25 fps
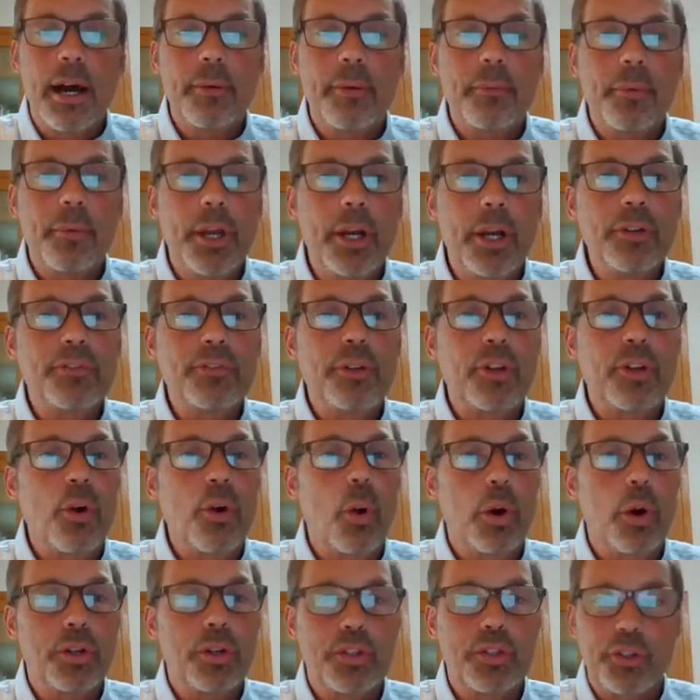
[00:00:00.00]
Here's the
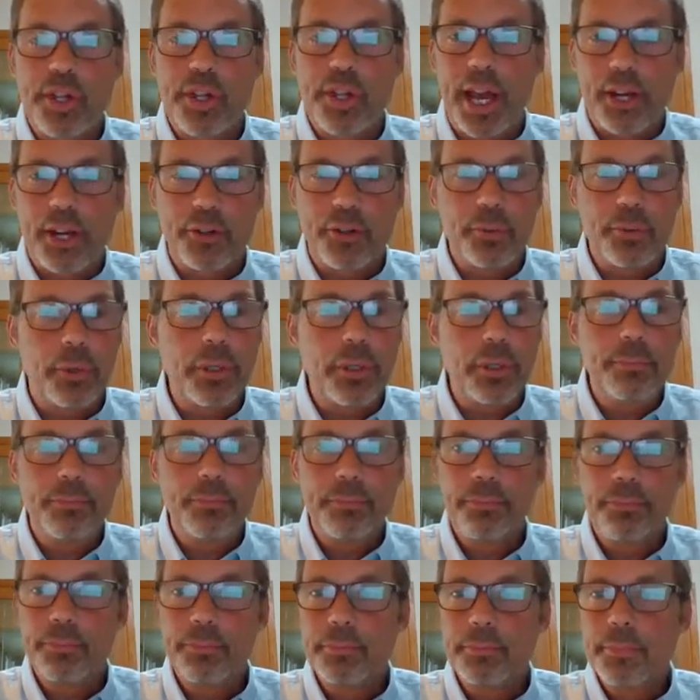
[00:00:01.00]
course schedule.
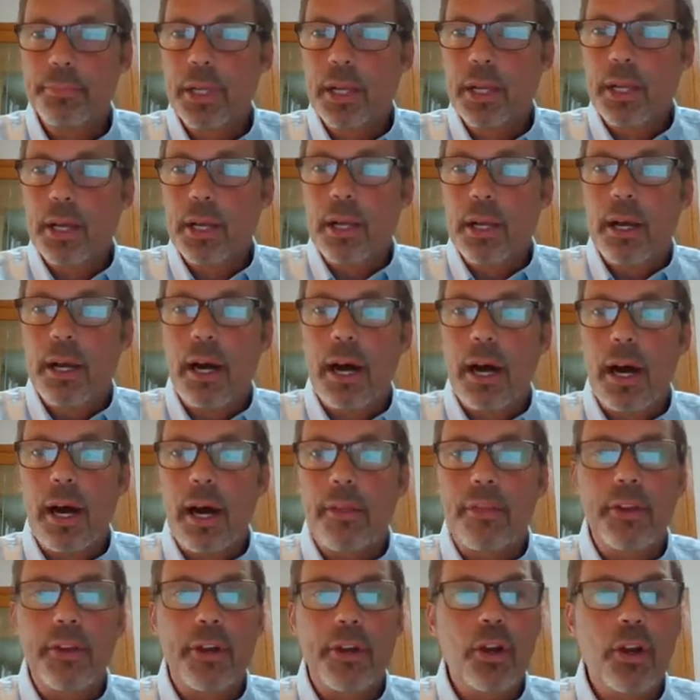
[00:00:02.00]

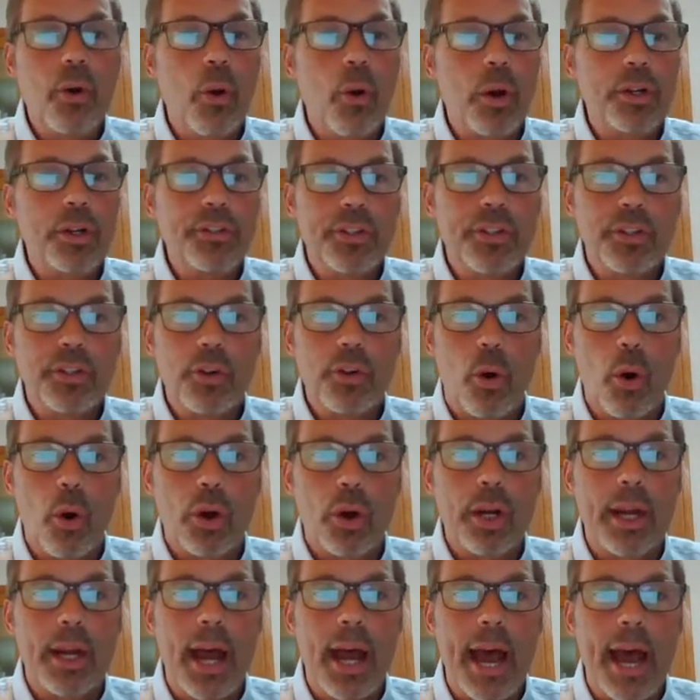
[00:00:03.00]
The course is
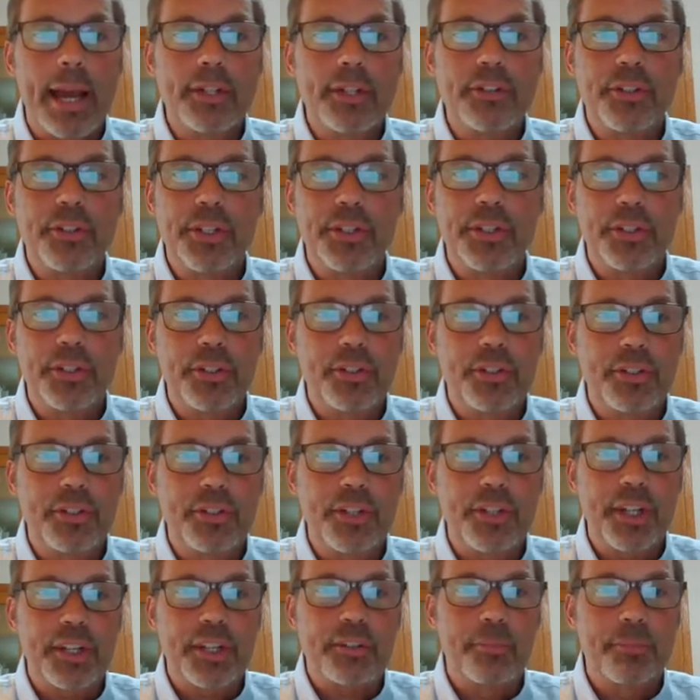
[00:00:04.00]
organized into
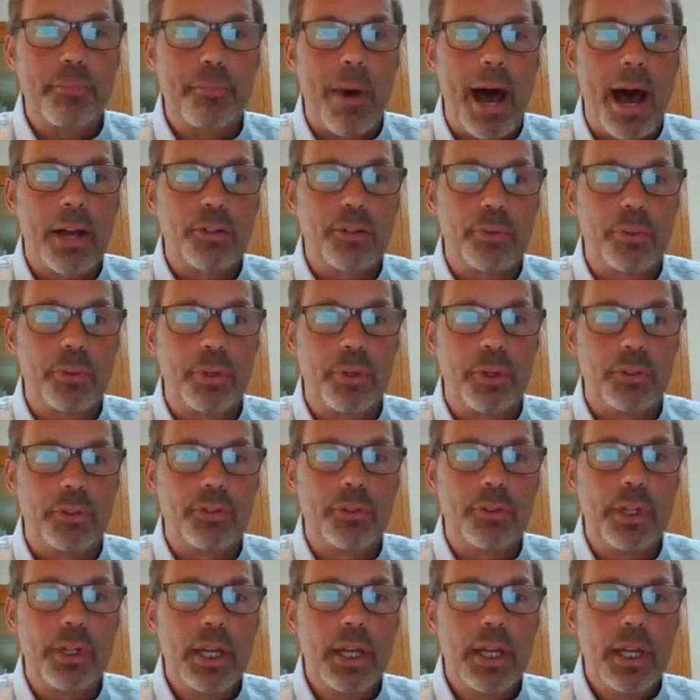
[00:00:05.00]
6
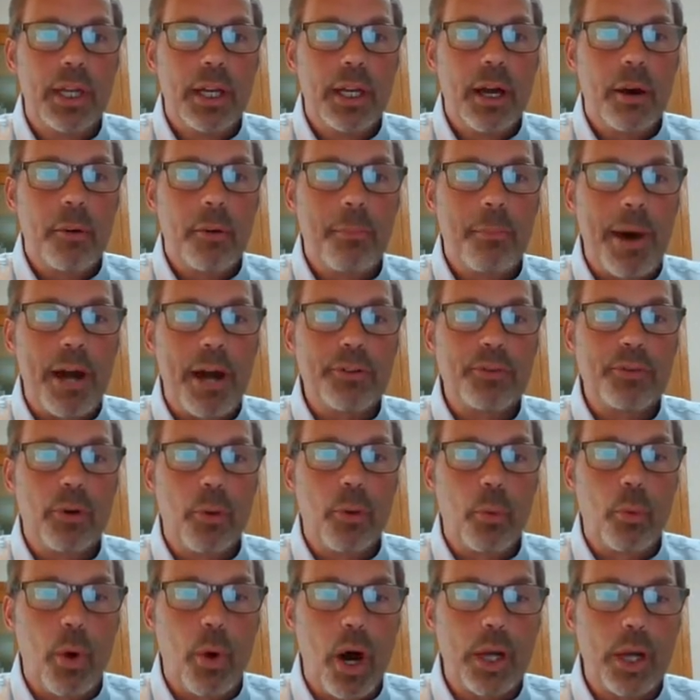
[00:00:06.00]
modules, module
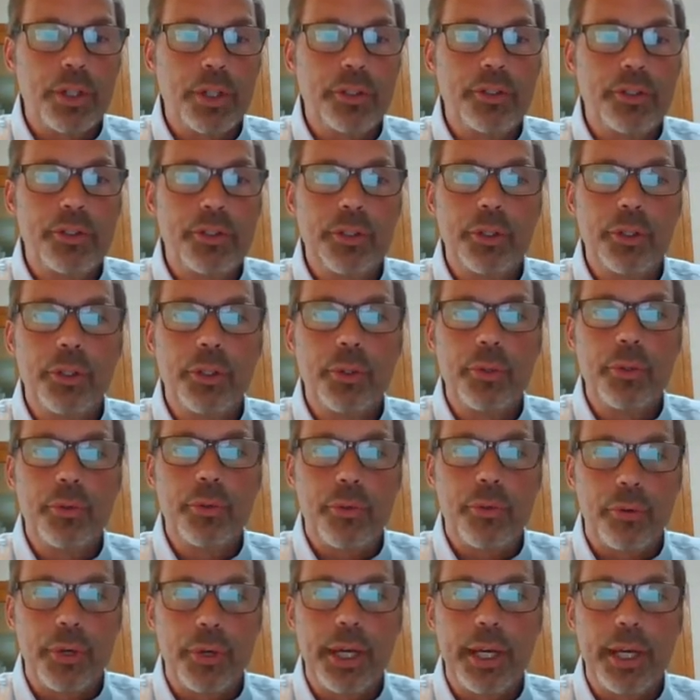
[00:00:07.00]
1, 2,
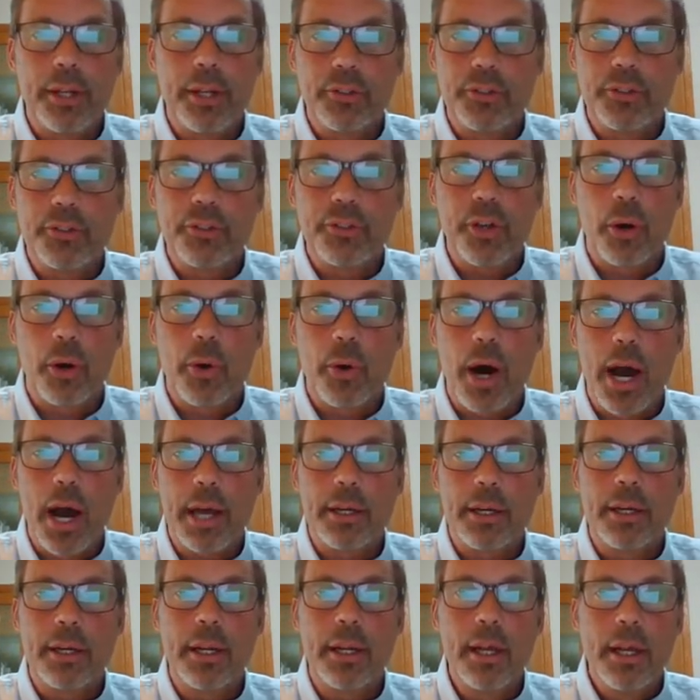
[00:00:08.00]
3, and so
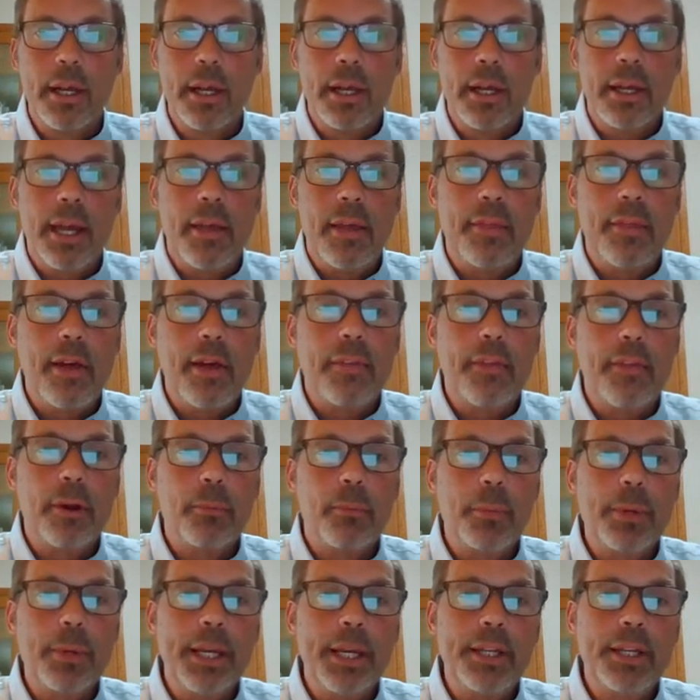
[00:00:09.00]
on. And then there'll
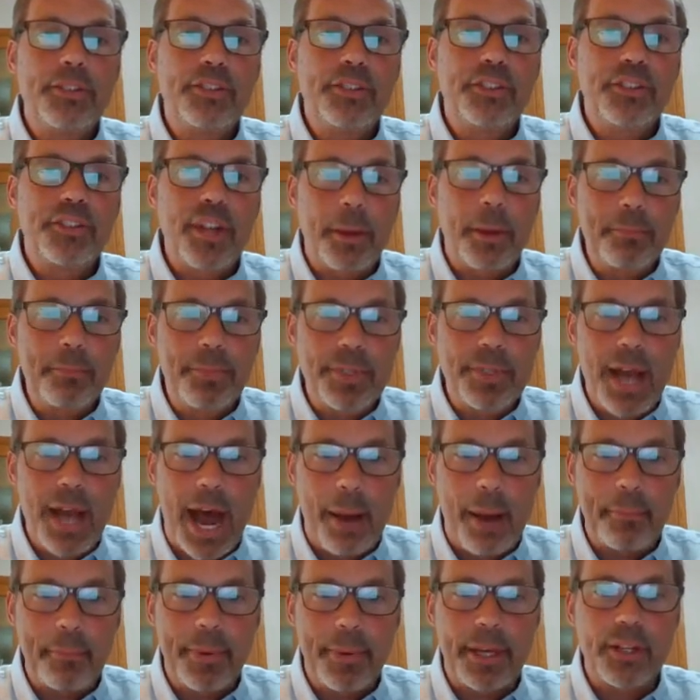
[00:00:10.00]
be
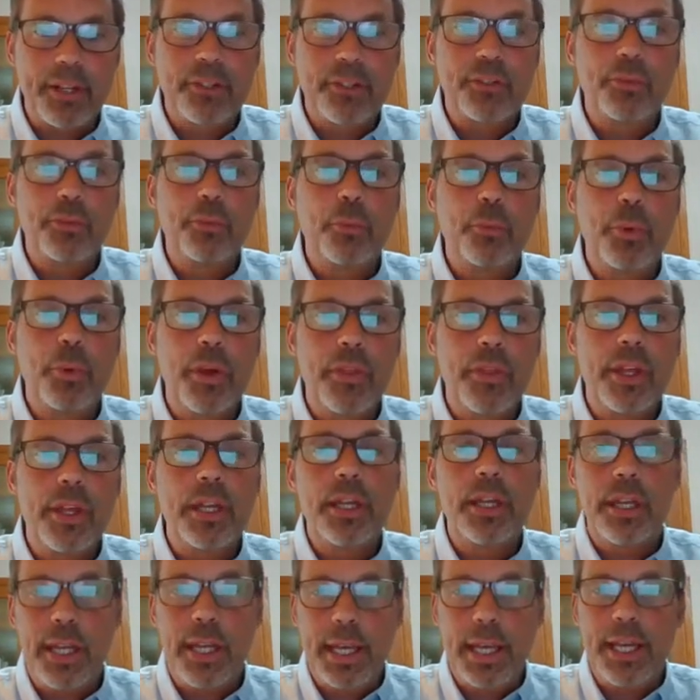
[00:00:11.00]
subtopics
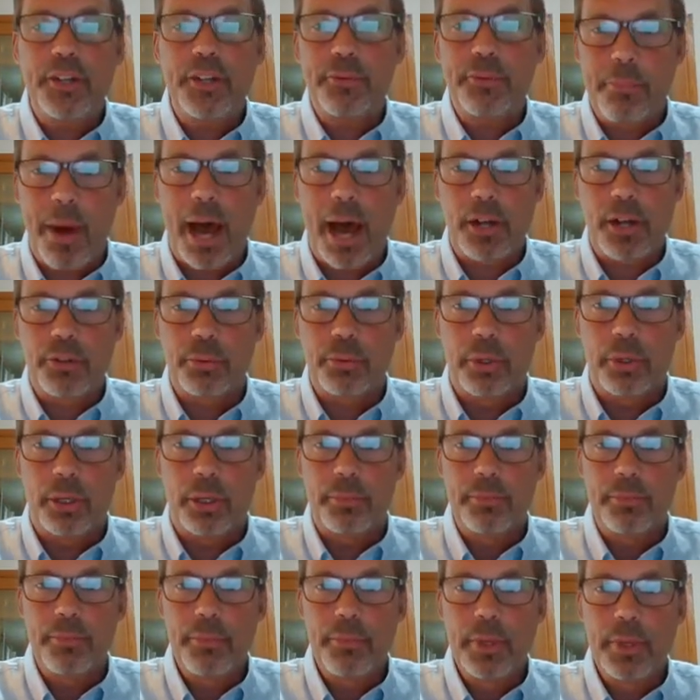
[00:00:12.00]
within each module,
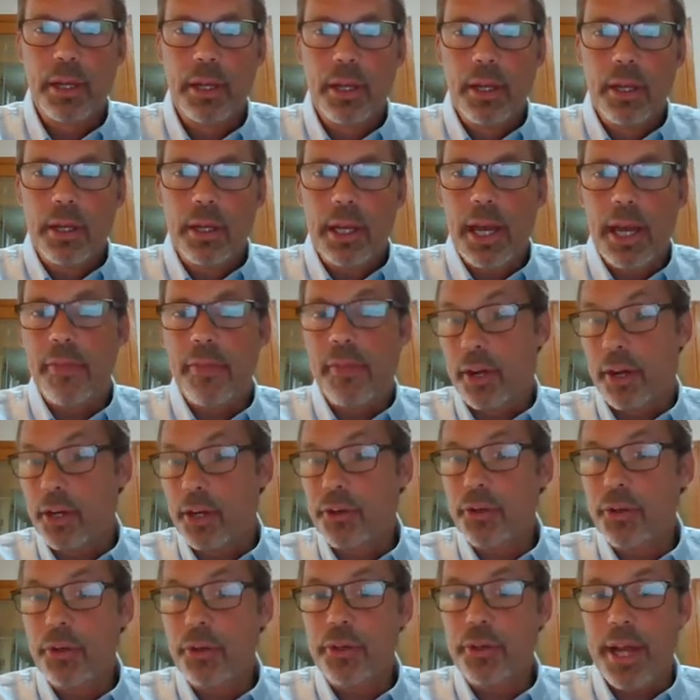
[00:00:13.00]
and then a
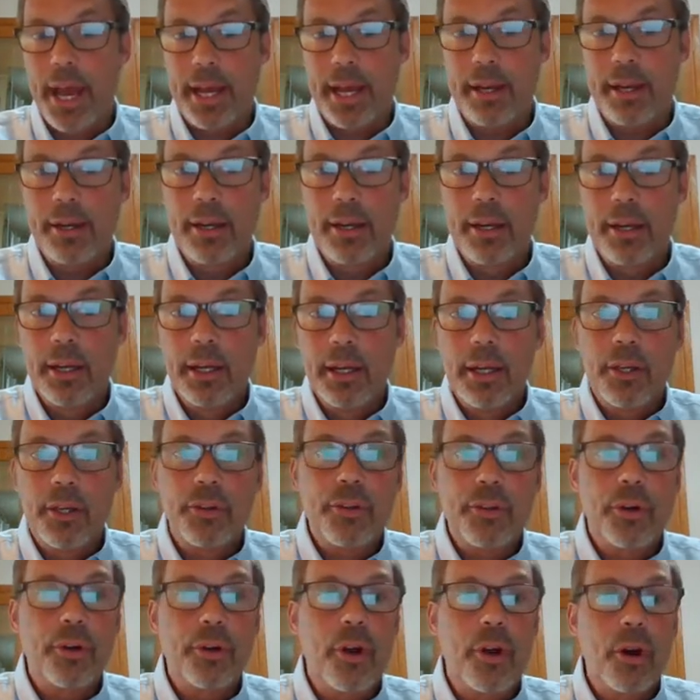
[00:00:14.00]
due date.
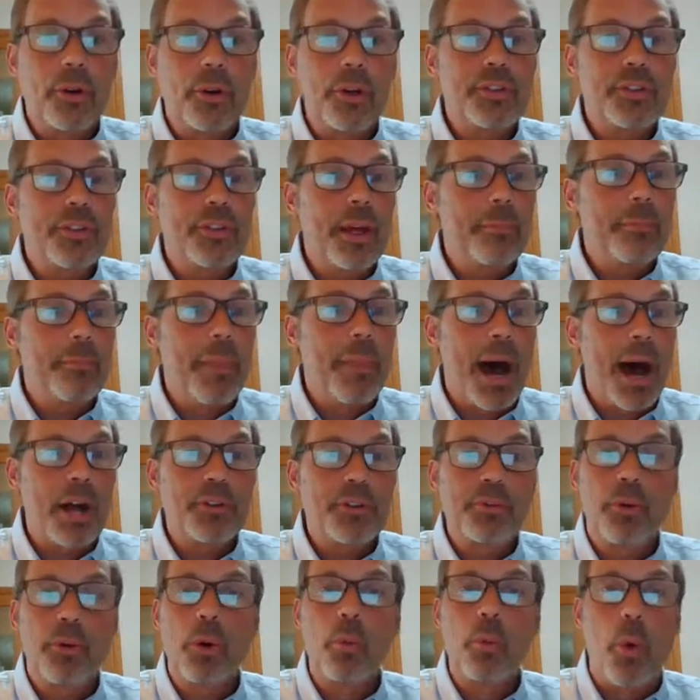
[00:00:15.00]
So notice that
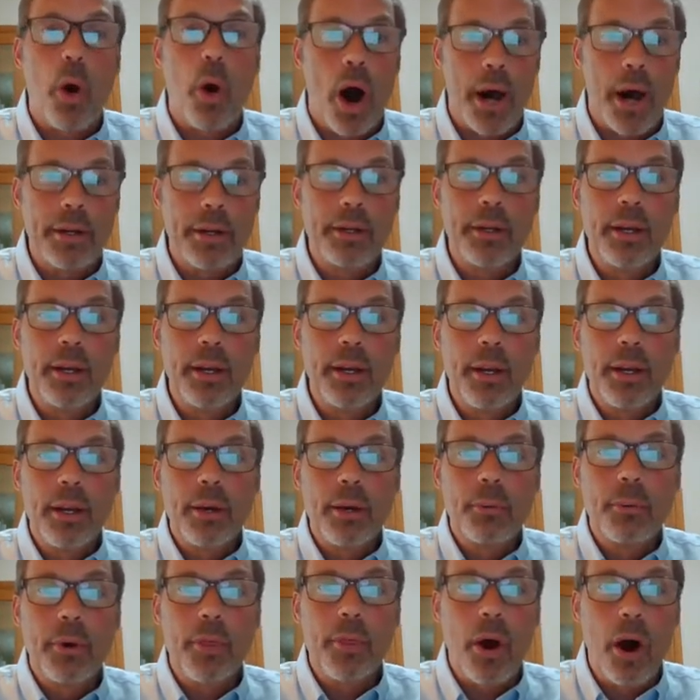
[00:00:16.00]
module 1,
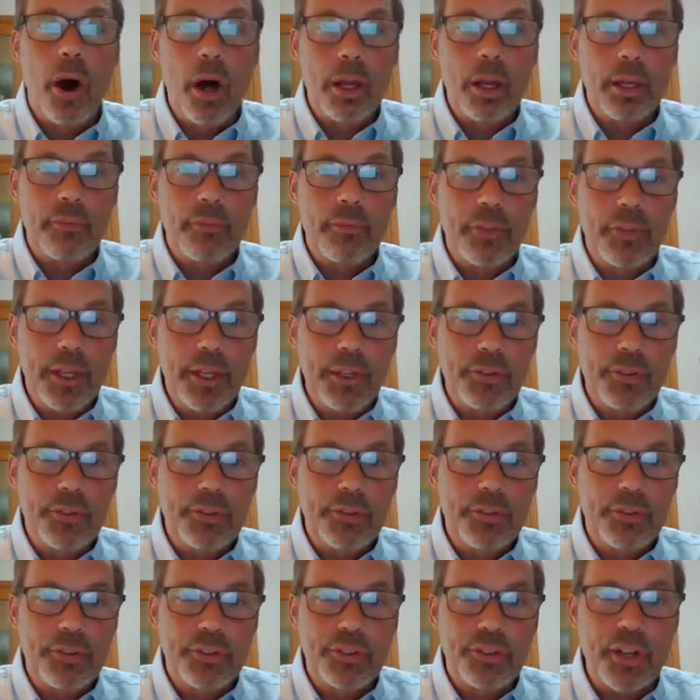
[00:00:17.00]
with all of these
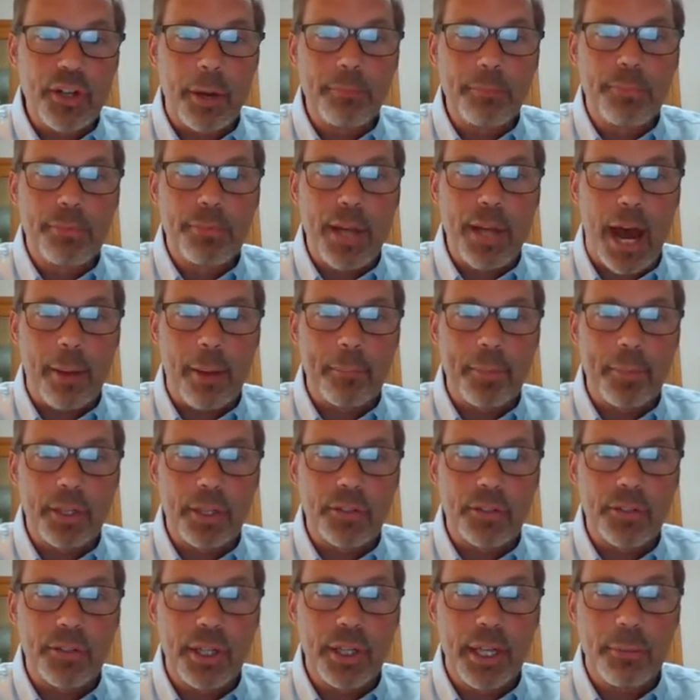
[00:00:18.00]

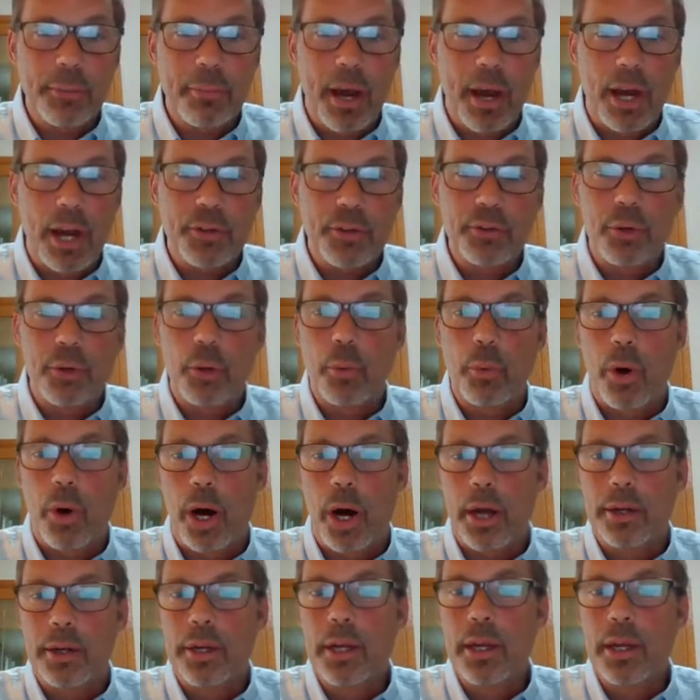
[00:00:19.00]
subtopics in module 1,